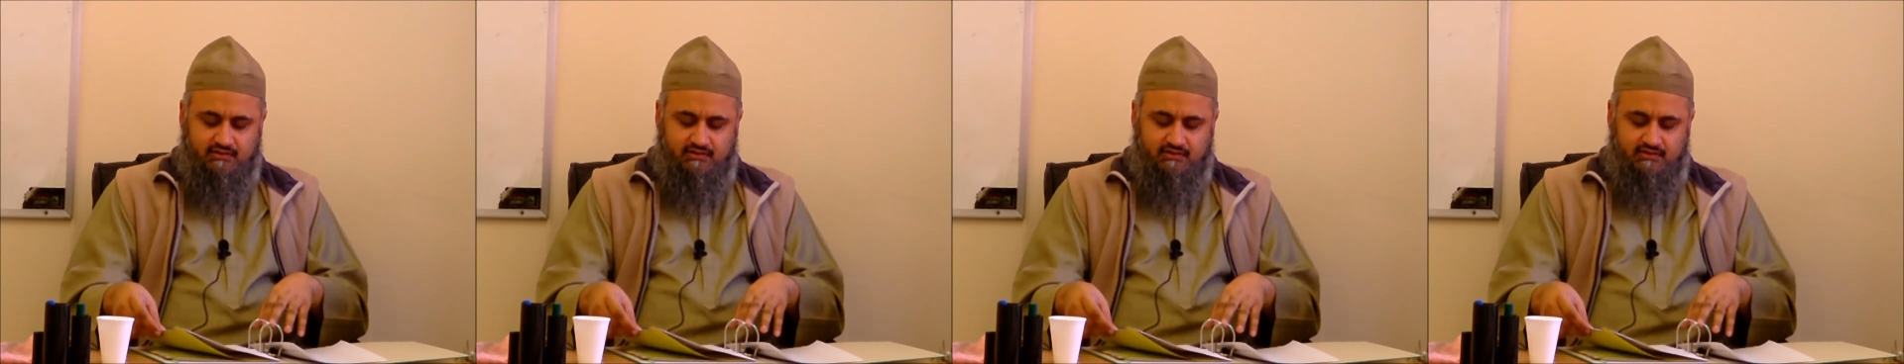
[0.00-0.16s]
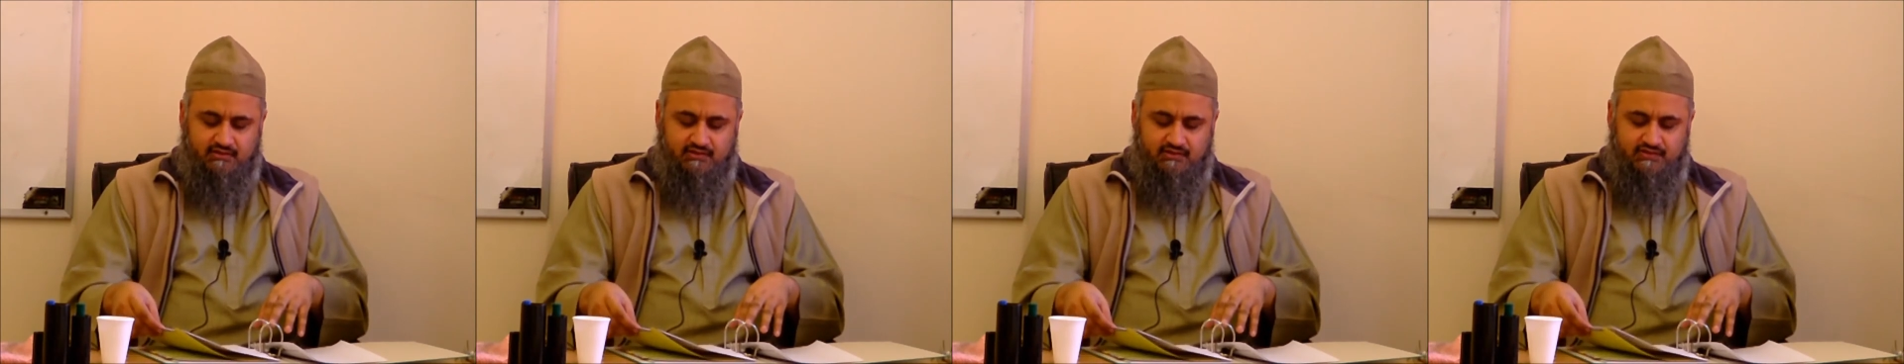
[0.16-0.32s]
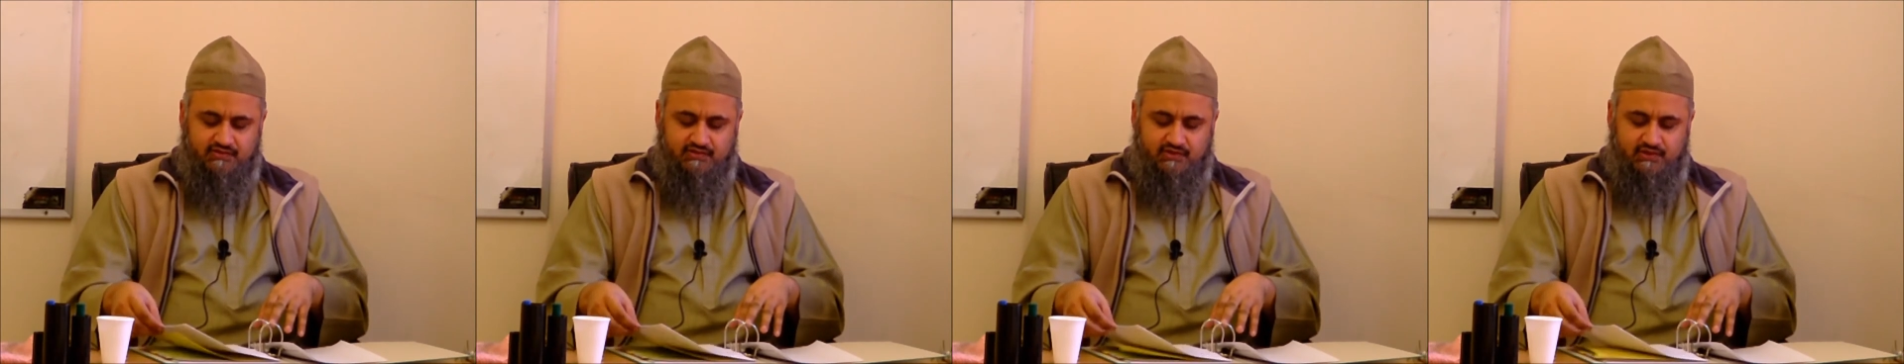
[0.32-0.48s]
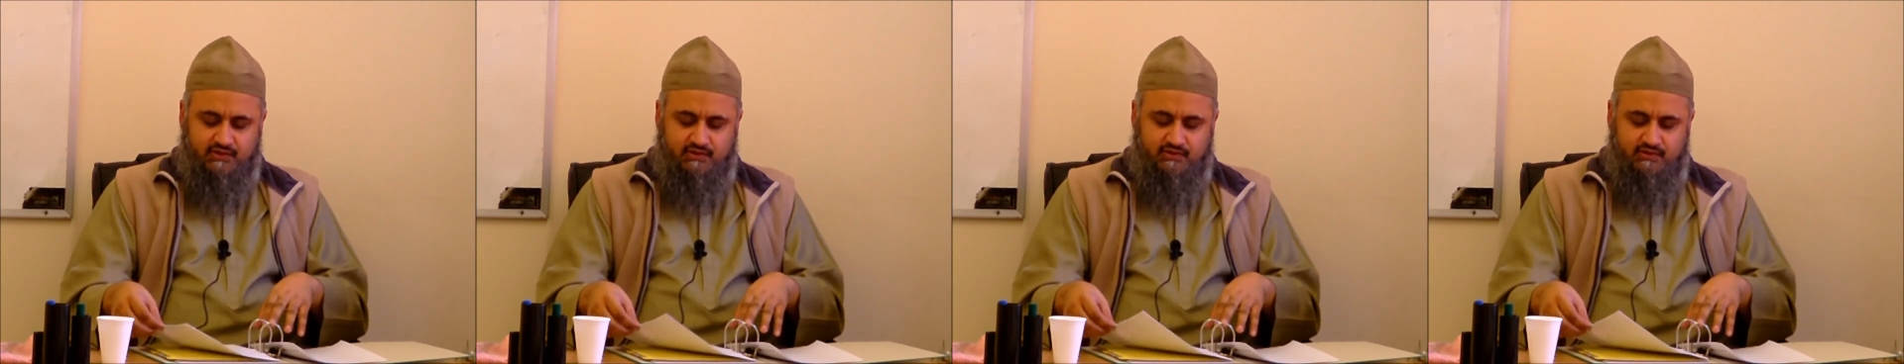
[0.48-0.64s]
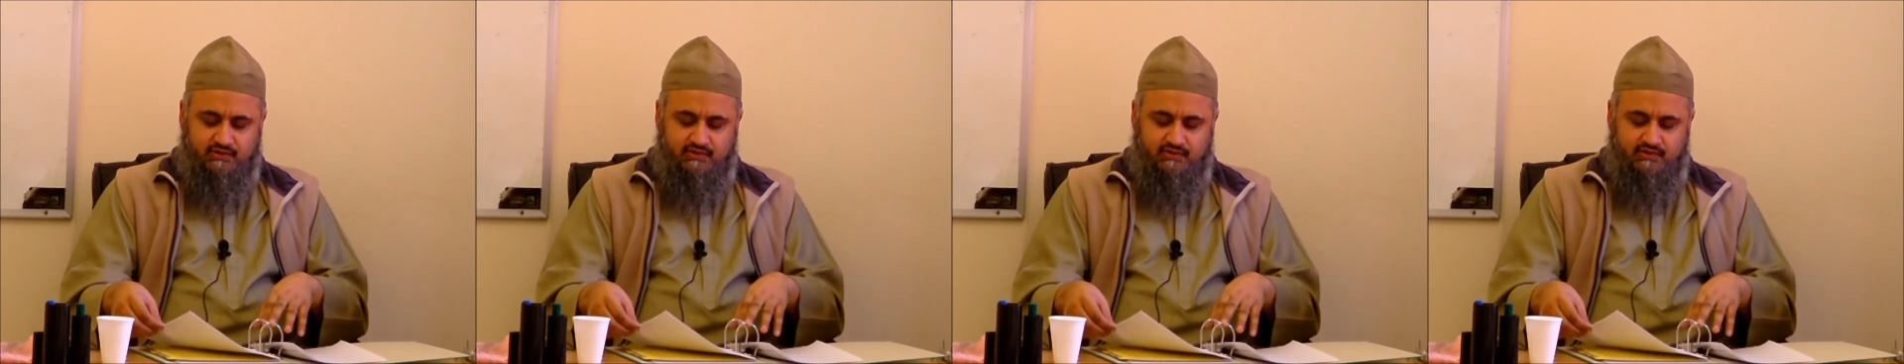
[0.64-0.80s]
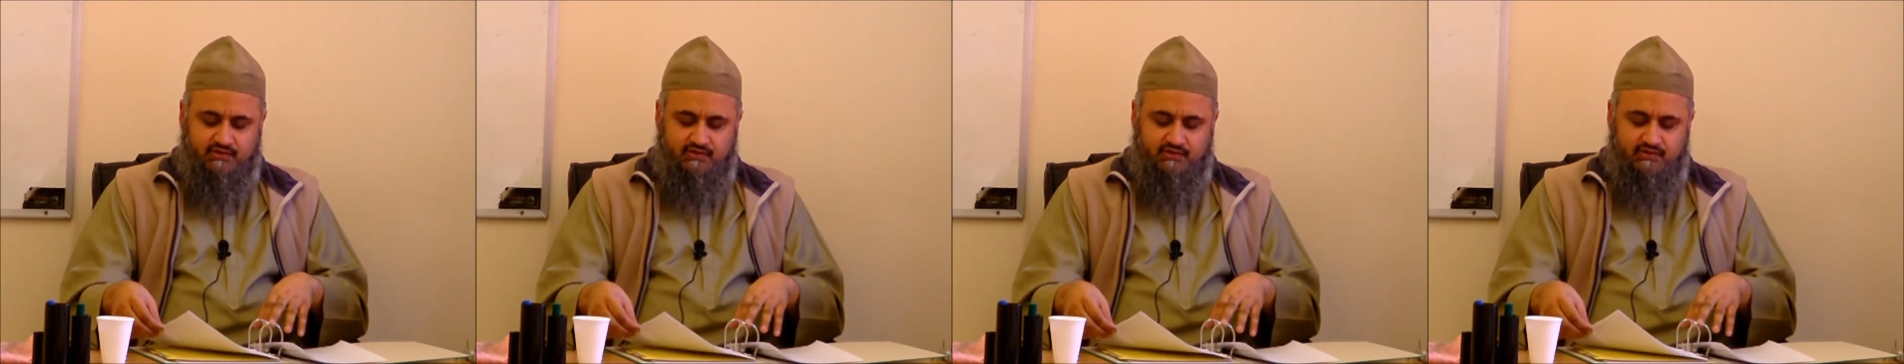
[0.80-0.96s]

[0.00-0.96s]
So,